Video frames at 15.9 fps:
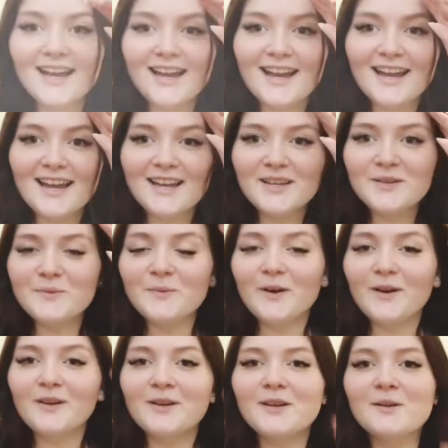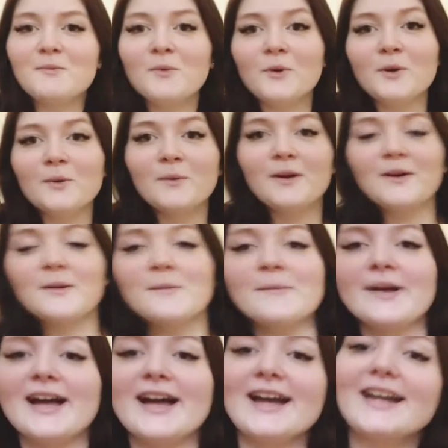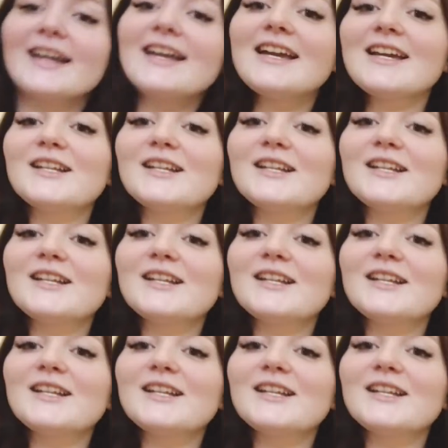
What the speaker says: guys, welcome back